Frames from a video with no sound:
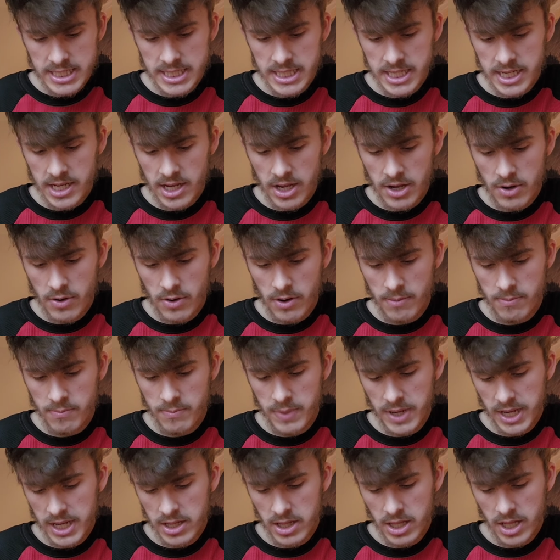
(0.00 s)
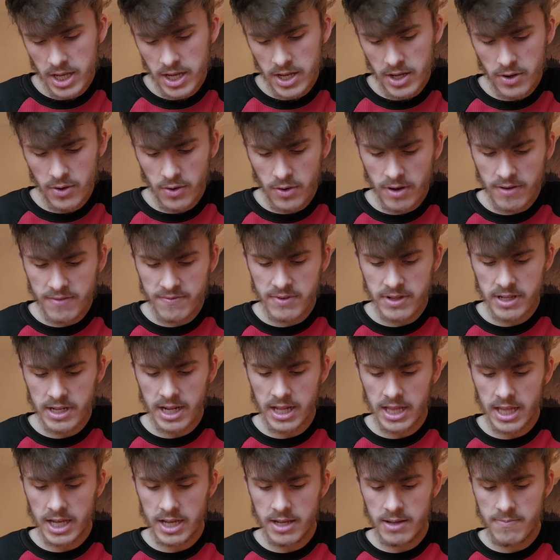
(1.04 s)
CO Bigelow
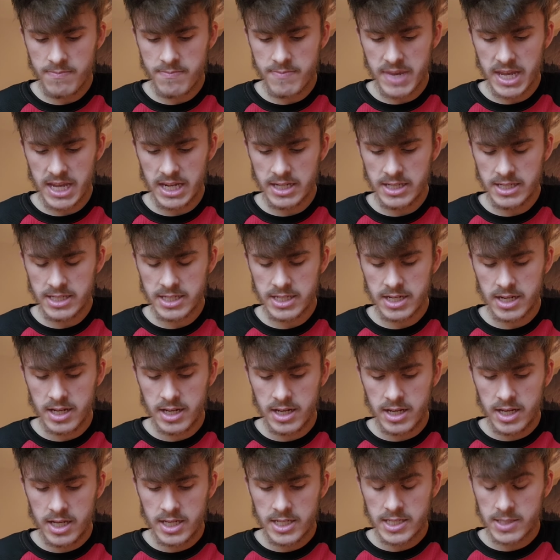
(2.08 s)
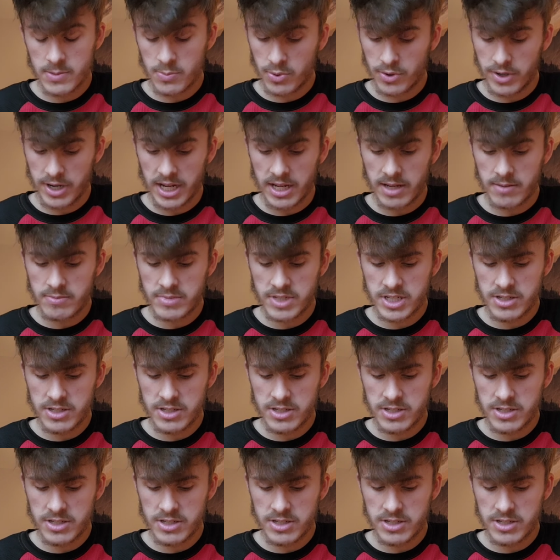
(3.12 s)
Vanilla Mint Supreme.